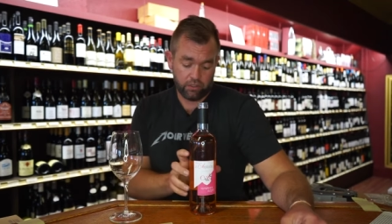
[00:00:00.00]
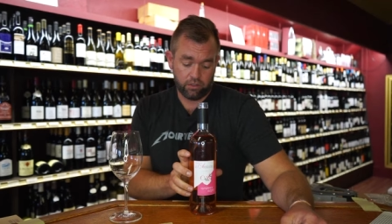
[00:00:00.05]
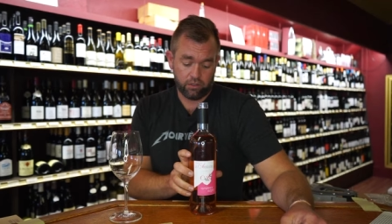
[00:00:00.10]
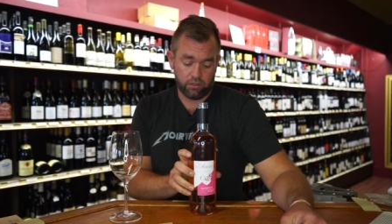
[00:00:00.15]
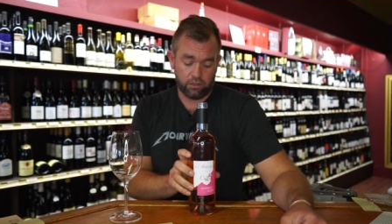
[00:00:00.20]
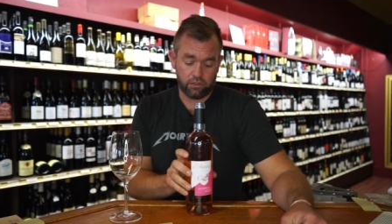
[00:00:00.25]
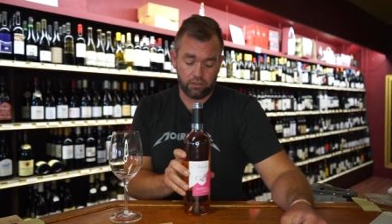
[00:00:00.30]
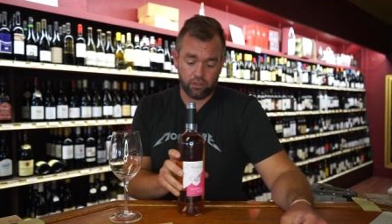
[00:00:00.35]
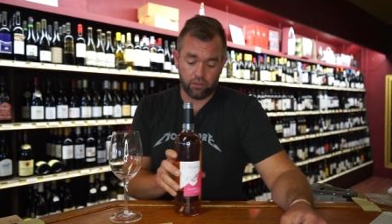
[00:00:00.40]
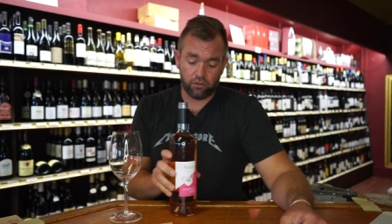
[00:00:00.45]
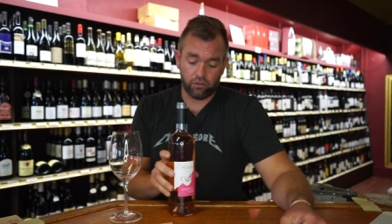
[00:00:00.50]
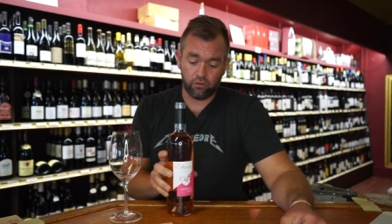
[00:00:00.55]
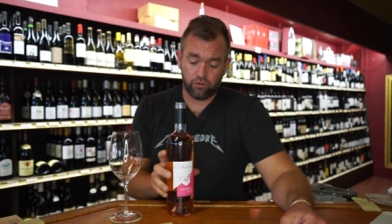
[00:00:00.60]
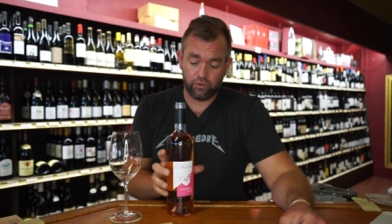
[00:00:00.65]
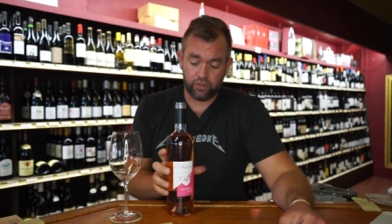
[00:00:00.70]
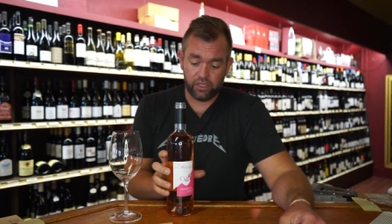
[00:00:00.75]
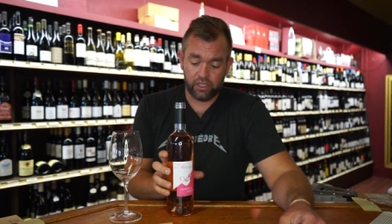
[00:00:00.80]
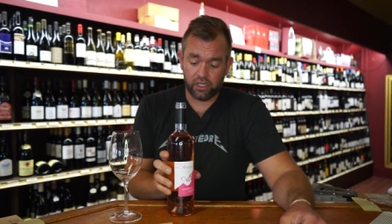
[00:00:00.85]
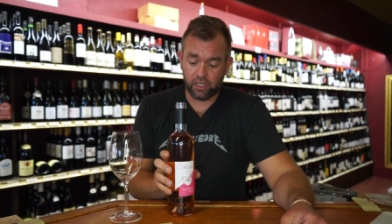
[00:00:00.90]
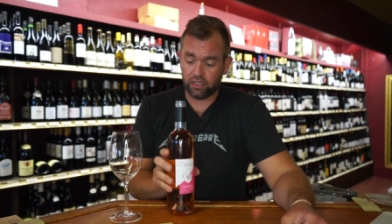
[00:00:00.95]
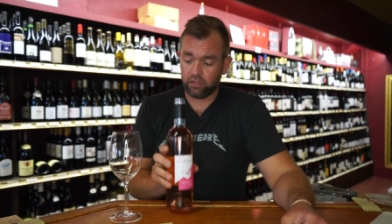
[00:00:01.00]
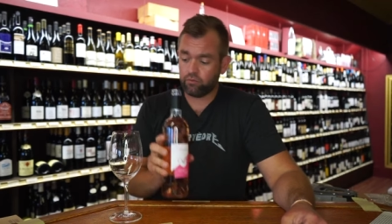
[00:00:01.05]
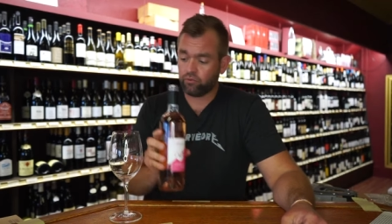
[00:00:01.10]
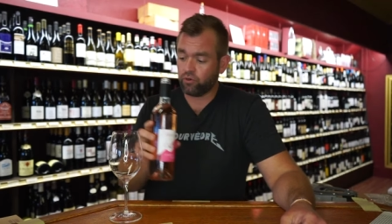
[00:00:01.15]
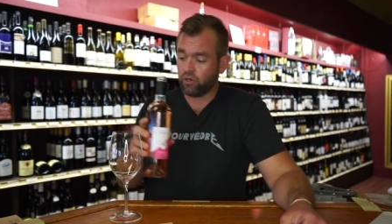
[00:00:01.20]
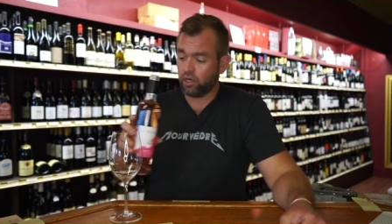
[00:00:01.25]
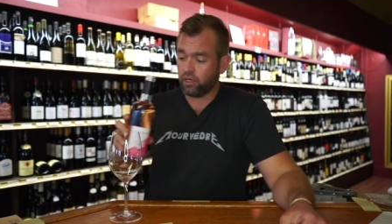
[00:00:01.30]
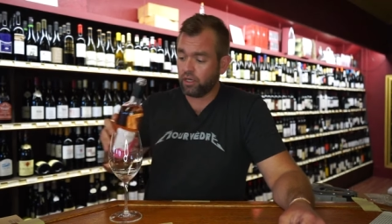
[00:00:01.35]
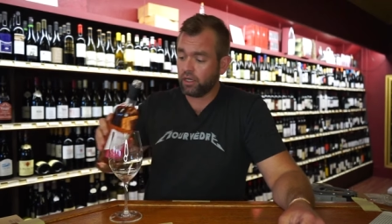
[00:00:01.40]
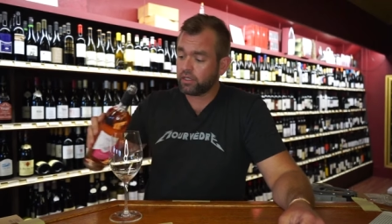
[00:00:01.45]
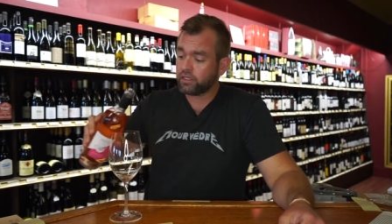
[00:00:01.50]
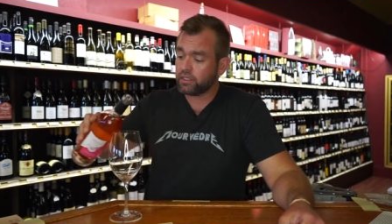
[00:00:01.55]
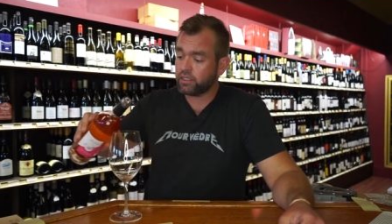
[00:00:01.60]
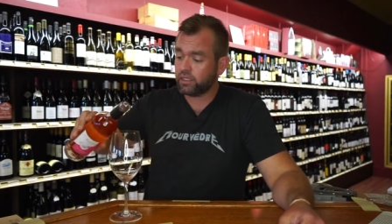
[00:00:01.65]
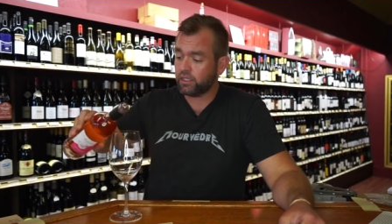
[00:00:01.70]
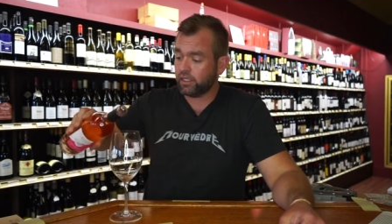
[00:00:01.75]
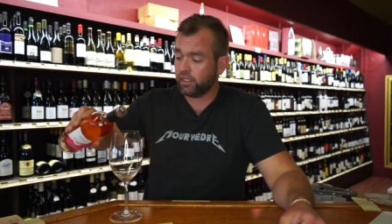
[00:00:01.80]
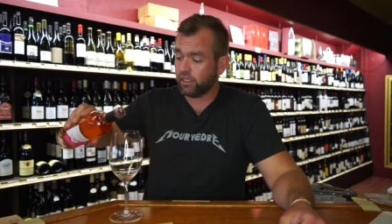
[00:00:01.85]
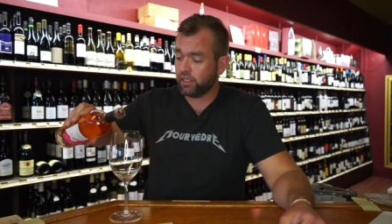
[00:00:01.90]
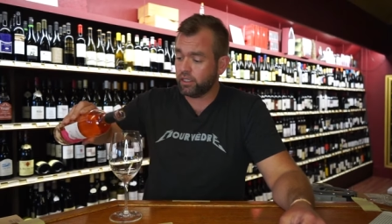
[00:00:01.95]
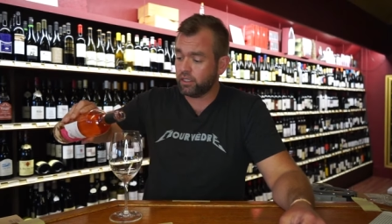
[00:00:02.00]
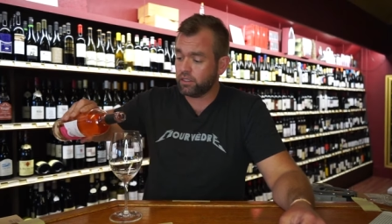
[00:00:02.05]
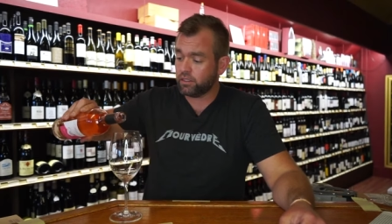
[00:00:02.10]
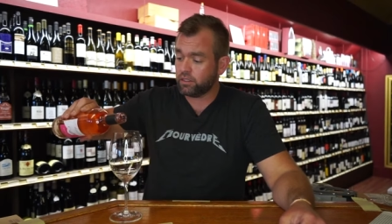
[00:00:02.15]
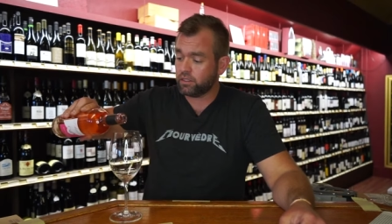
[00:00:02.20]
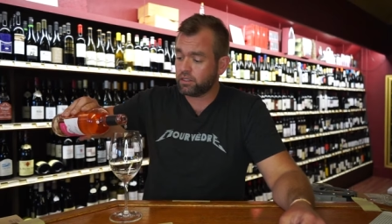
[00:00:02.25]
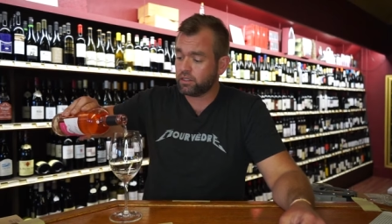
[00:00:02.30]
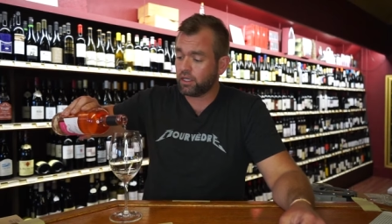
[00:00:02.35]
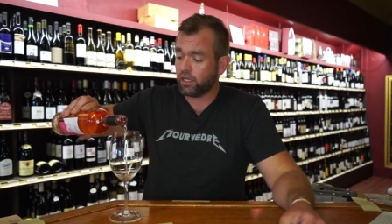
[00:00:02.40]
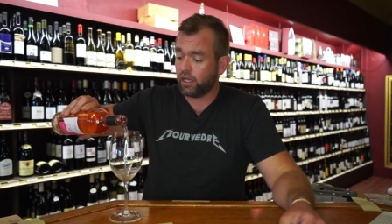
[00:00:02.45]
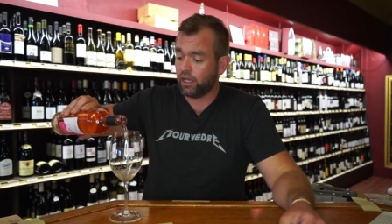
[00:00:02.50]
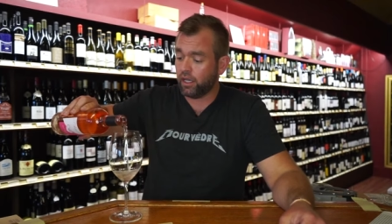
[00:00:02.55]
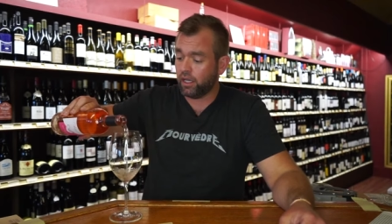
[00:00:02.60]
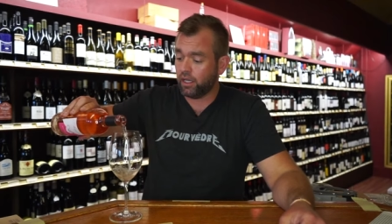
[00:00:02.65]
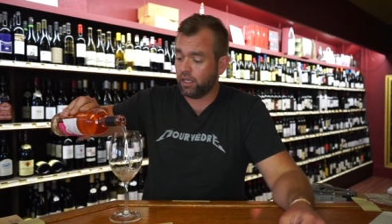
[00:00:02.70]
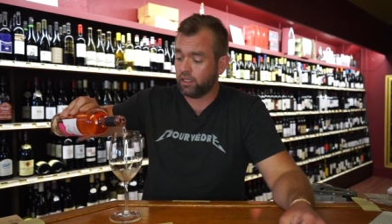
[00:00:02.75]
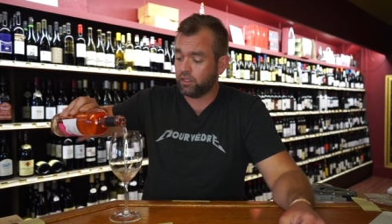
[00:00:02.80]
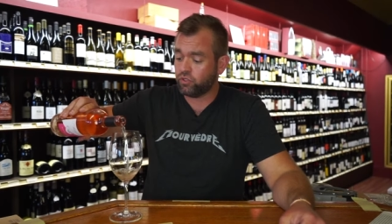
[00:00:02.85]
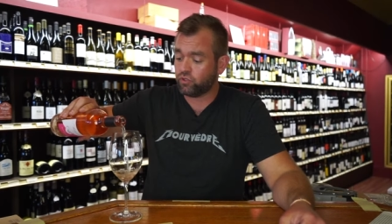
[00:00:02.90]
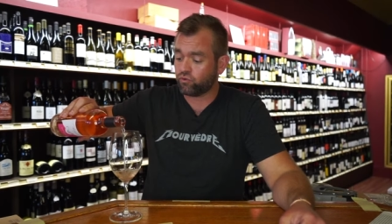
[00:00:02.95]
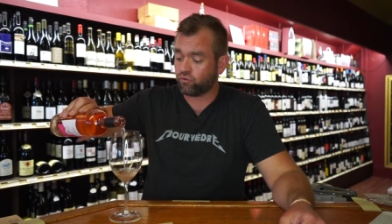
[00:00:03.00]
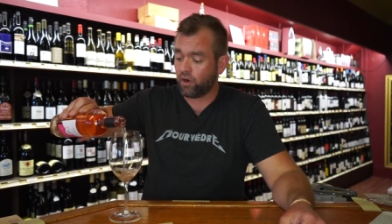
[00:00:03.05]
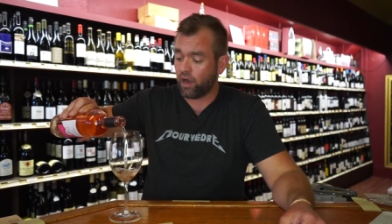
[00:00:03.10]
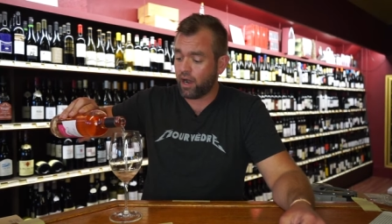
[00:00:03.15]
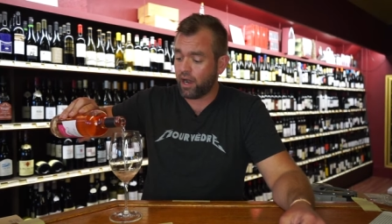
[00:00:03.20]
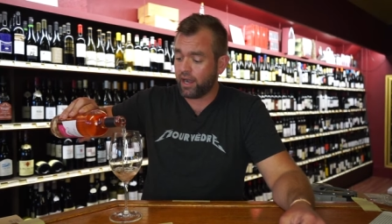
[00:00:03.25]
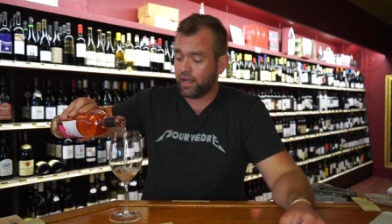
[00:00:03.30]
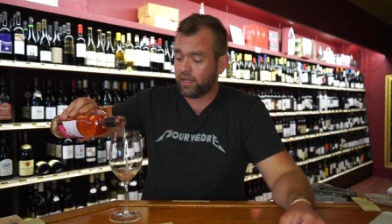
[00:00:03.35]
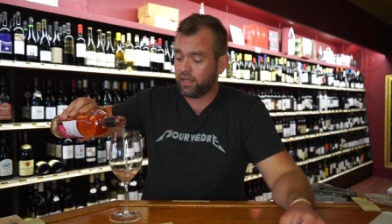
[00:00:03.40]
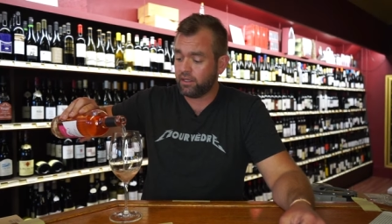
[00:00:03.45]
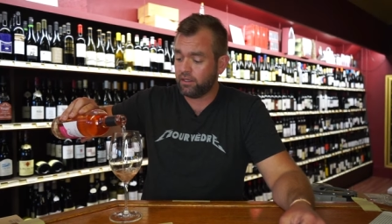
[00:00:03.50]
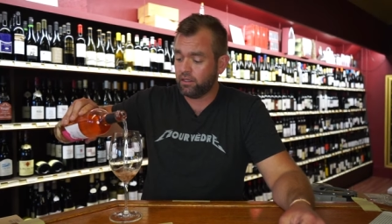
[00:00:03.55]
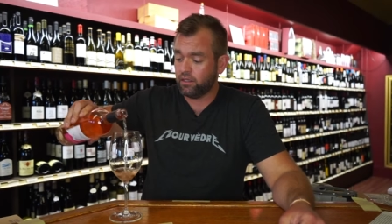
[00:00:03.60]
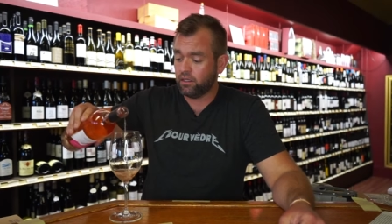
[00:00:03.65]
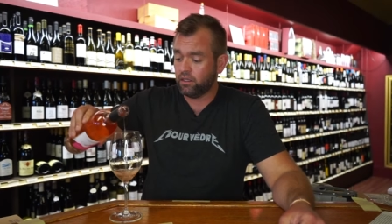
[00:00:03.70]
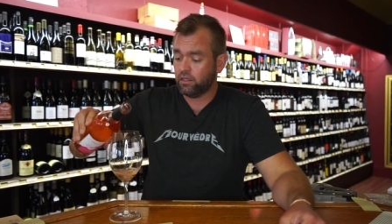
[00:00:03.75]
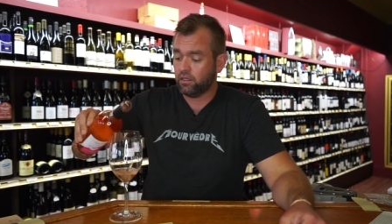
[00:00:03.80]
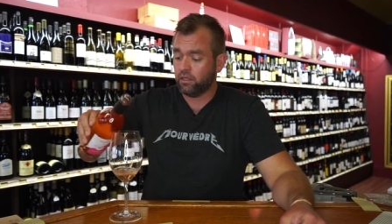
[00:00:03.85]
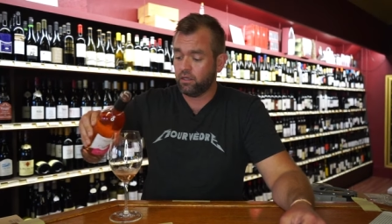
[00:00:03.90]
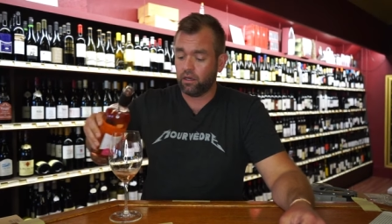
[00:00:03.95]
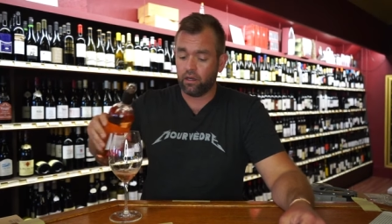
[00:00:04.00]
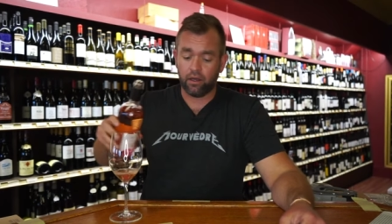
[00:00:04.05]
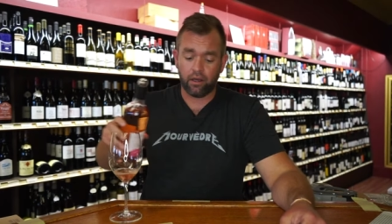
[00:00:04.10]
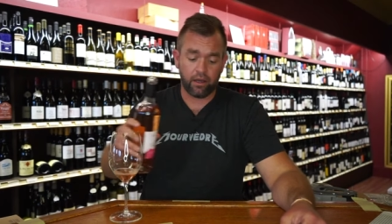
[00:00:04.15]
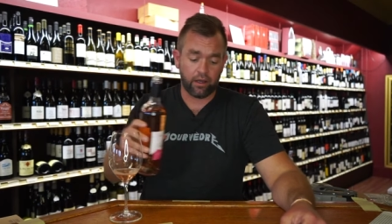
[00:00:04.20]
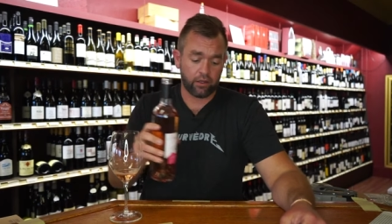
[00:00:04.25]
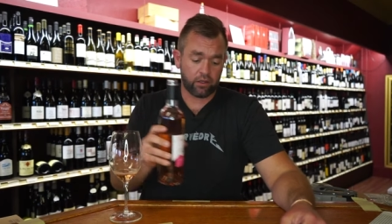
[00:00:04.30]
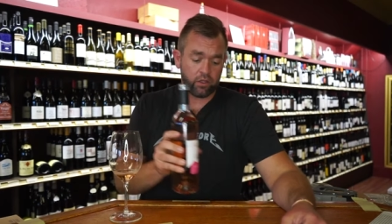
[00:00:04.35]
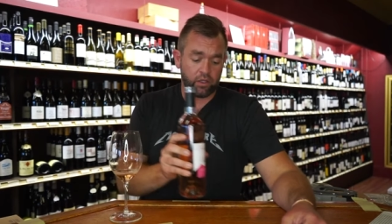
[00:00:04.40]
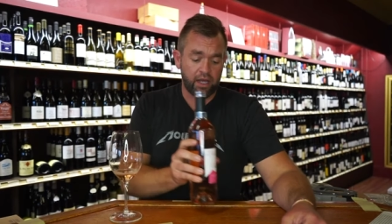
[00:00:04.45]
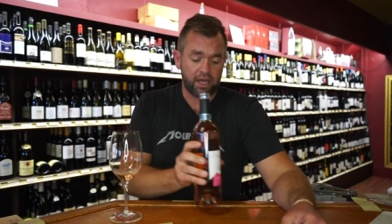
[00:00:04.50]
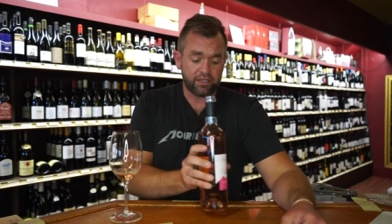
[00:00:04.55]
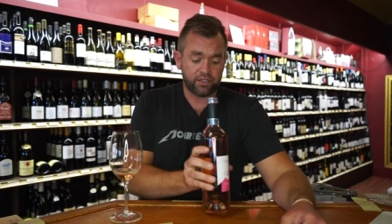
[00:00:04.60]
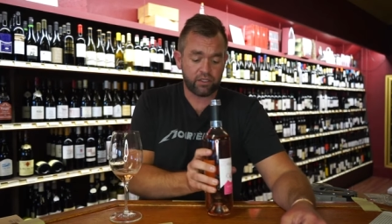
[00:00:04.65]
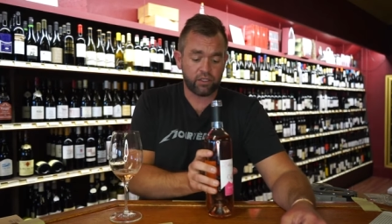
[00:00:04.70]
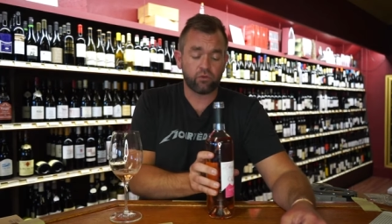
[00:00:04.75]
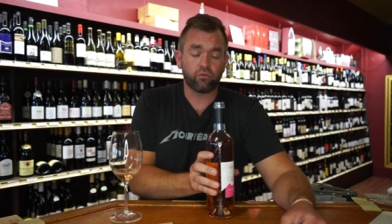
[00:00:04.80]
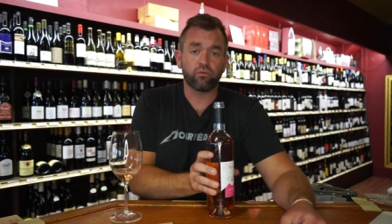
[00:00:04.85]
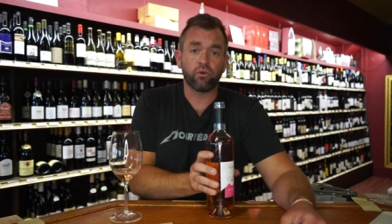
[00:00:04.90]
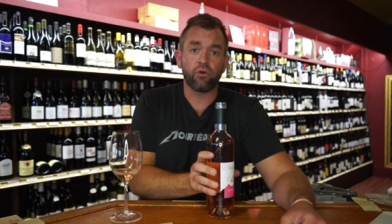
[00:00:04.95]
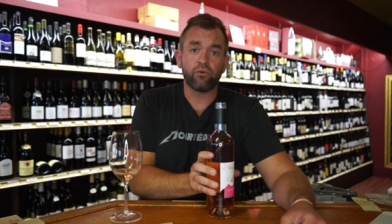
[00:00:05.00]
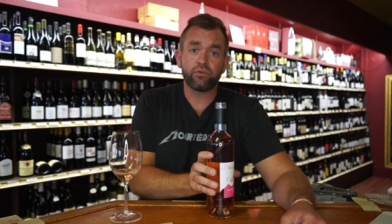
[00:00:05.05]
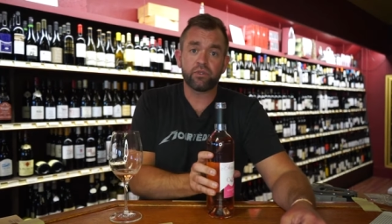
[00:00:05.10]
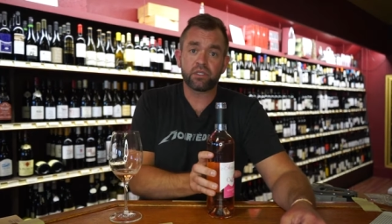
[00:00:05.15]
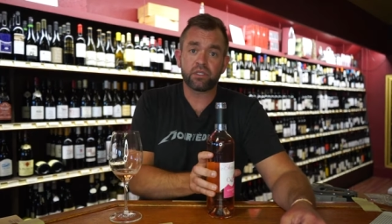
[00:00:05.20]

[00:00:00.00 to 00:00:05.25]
So the end product is a dry, uh, classic Rhone